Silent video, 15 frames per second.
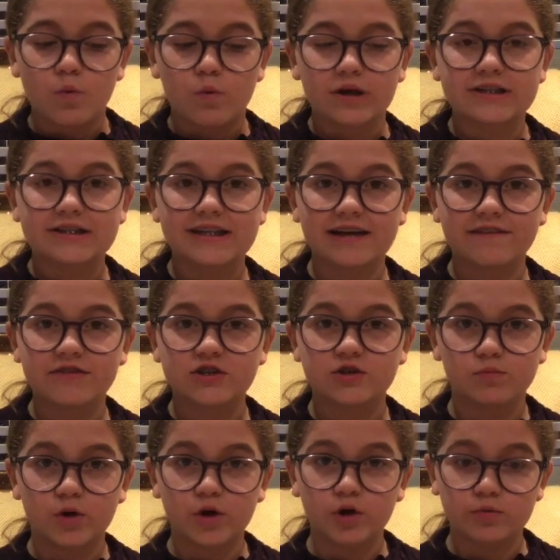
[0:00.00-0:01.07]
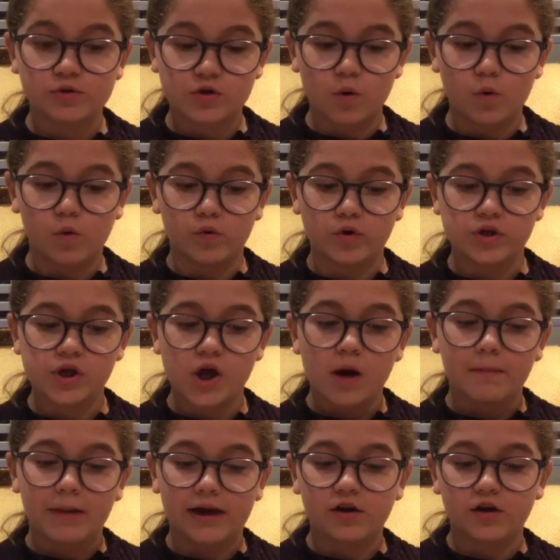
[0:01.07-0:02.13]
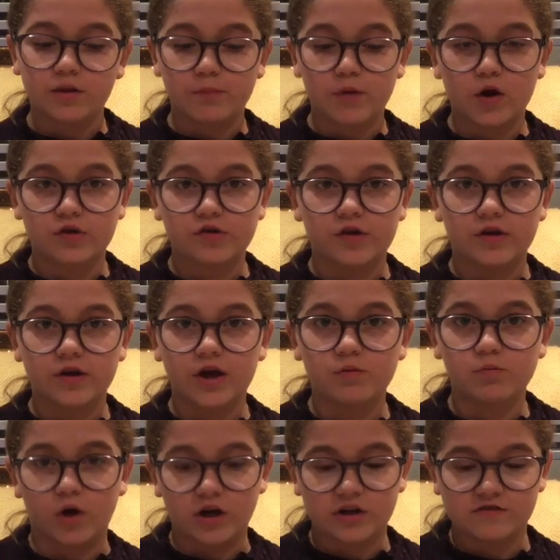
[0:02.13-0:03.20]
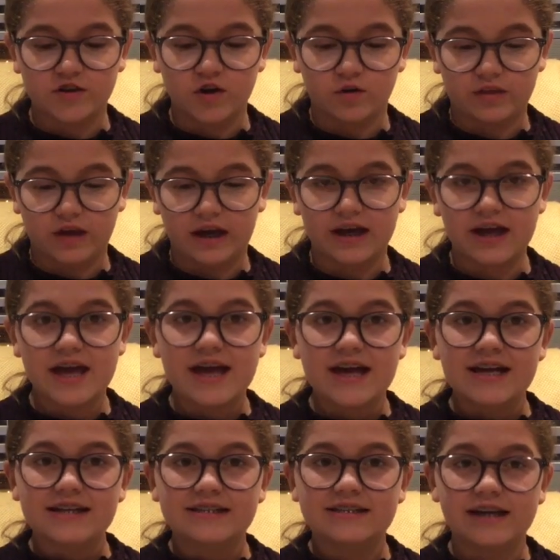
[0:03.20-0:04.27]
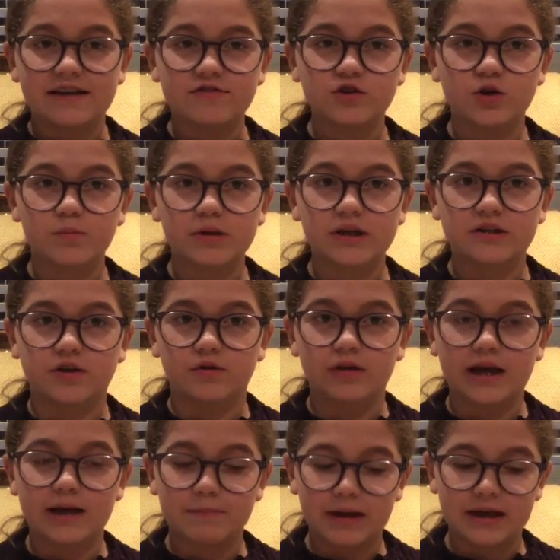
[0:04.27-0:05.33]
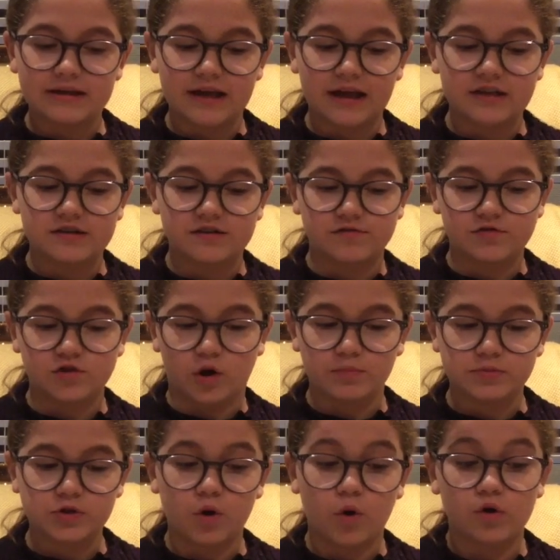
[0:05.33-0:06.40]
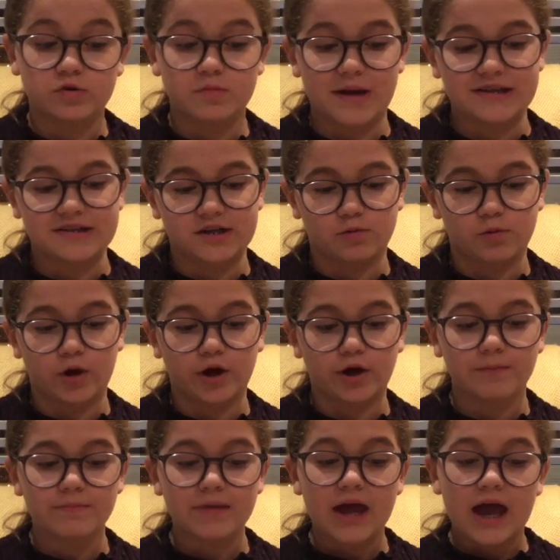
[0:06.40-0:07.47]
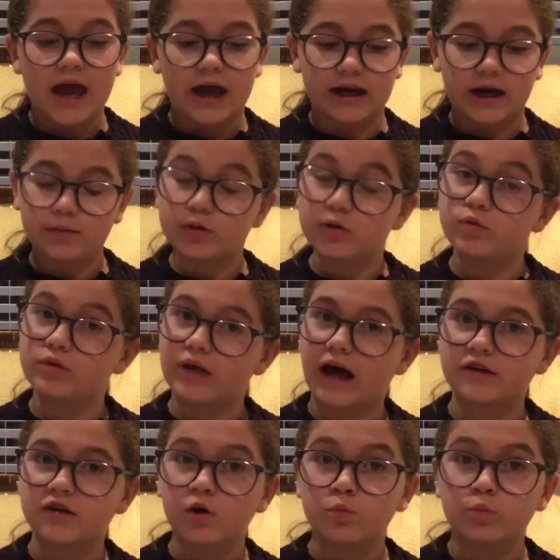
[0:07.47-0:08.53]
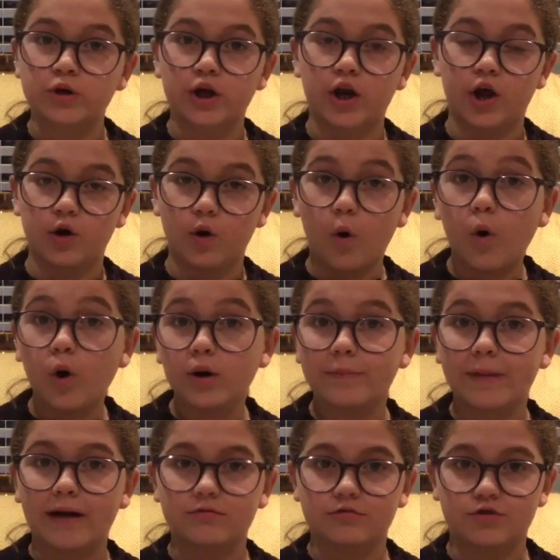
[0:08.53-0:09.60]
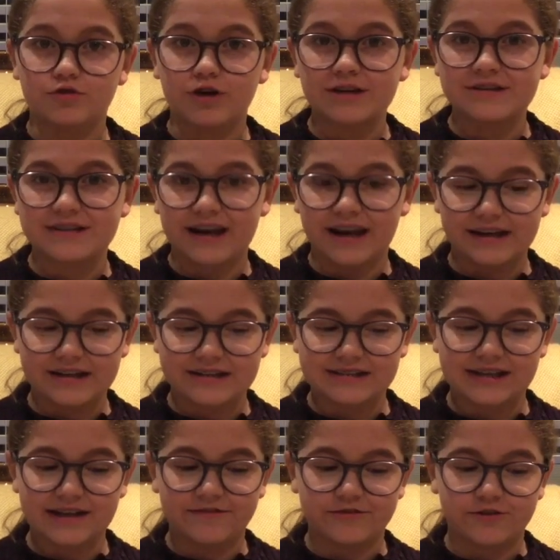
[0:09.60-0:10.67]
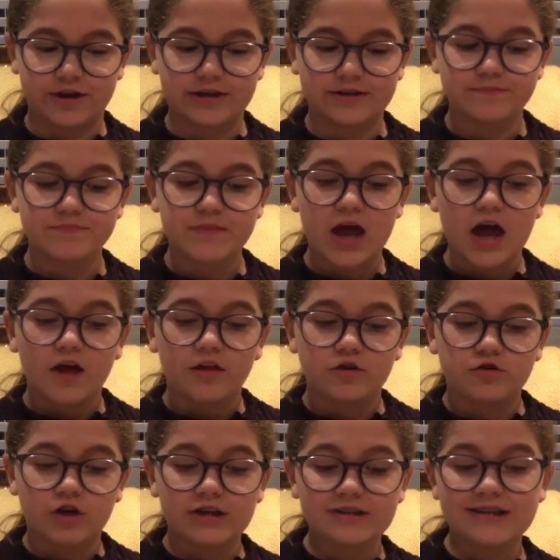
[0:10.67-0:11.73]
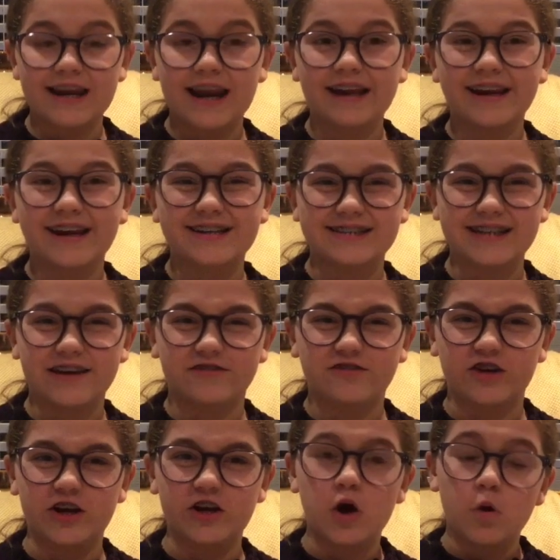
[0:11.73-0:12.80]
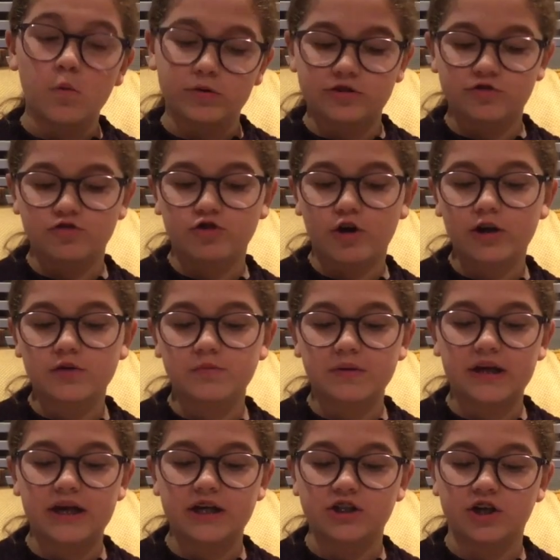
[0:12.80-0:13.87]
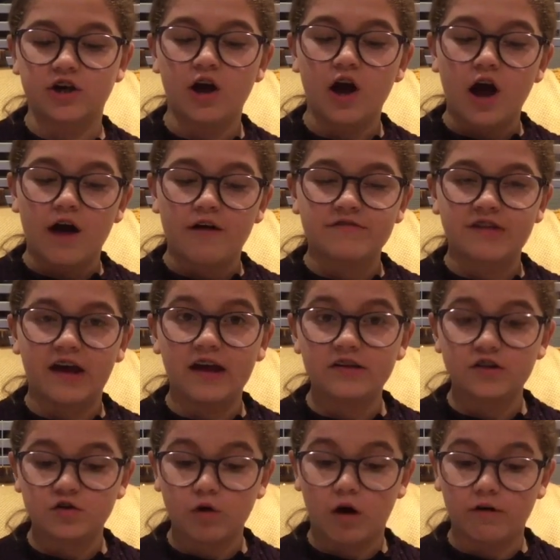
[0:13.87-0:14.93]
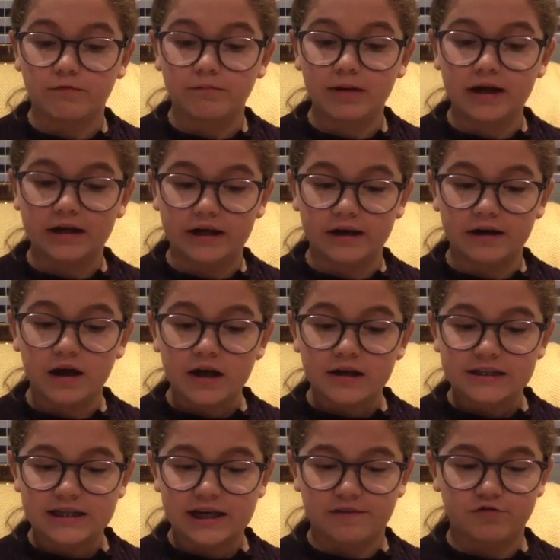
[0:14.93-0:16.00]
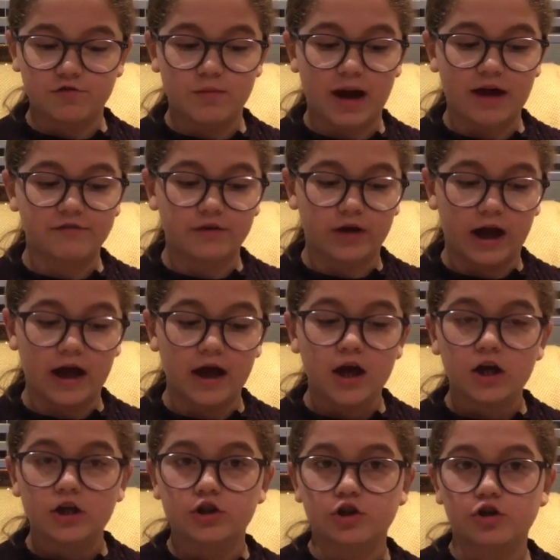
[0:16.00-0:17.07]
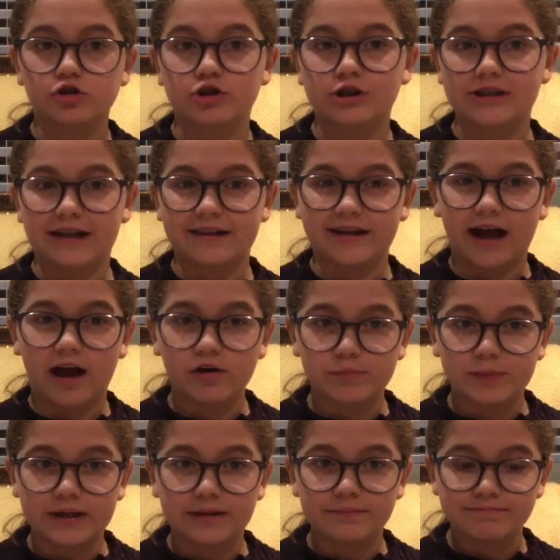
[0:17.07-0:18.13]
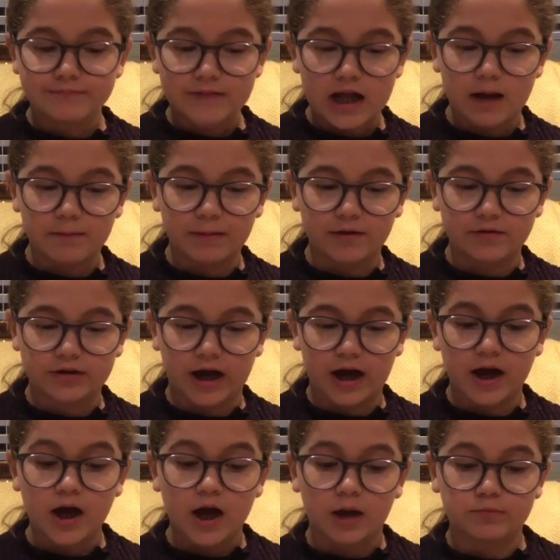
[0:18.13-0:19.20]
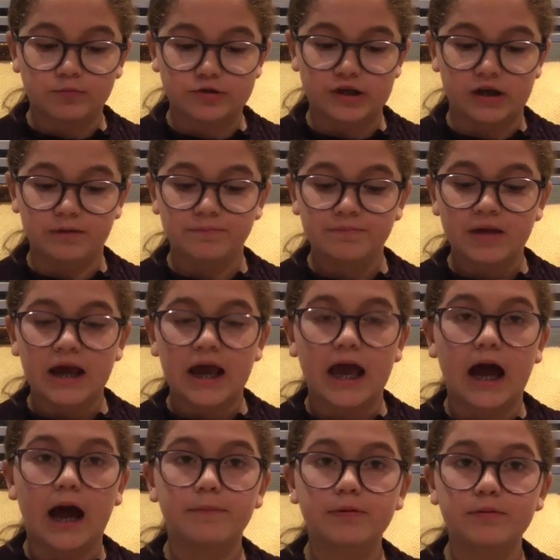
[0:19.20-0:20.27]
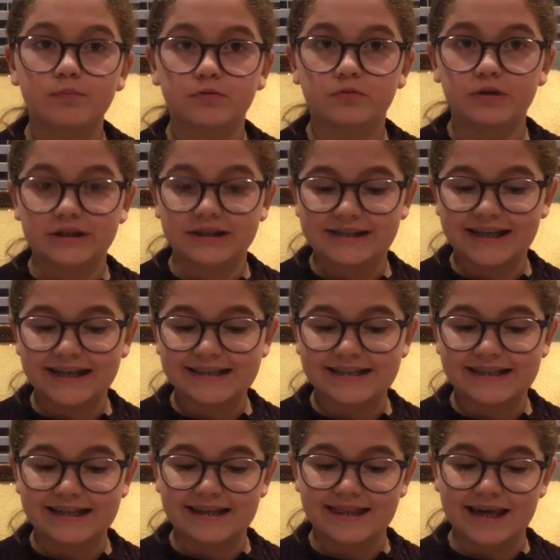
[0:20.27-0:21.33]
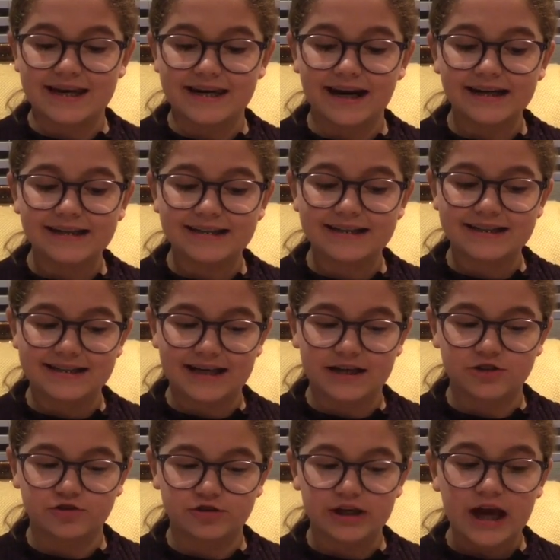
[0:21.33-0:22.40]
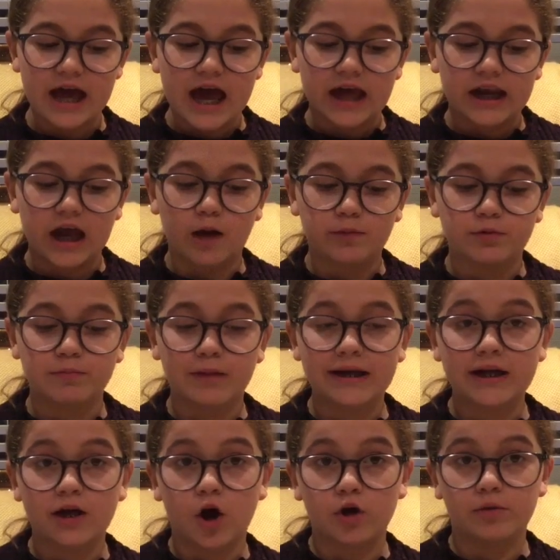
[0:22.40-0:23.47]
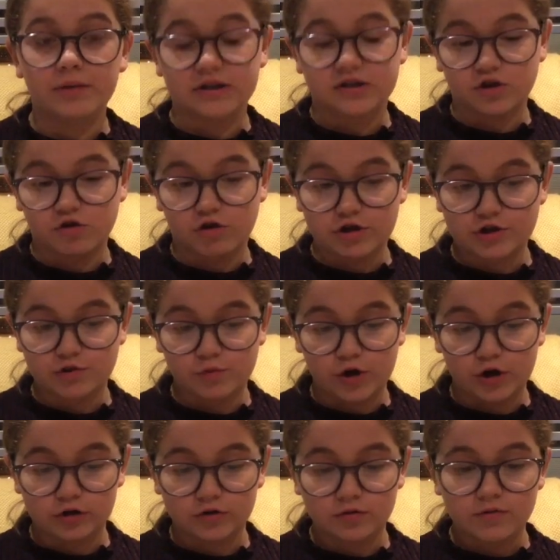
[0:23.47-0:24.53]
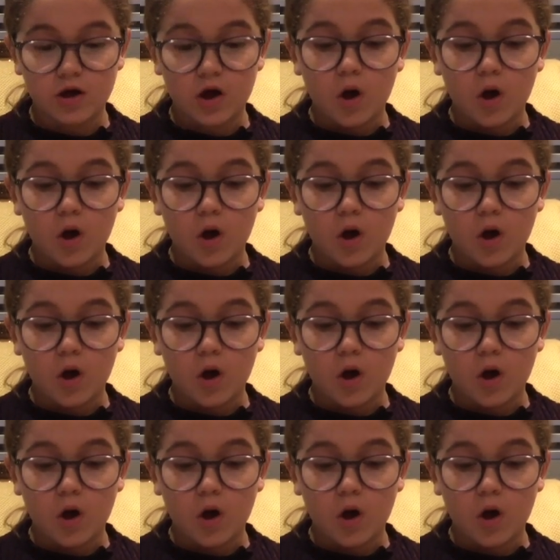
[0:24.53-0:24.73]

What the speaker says: Well, a slave is someone who is owned by another person and works for nothing. Slaves normally do labour-intensive jobs or domestic work. And now we know that, we can learn all about the Transatlantic Slave Trade. The Transatlantic Slave Trade was the transportation of 10 to 12 million slaves from Africa to countries like the Caribbean, America and Brazil. It happened between the 16th and 19th century and helped many economies across the world.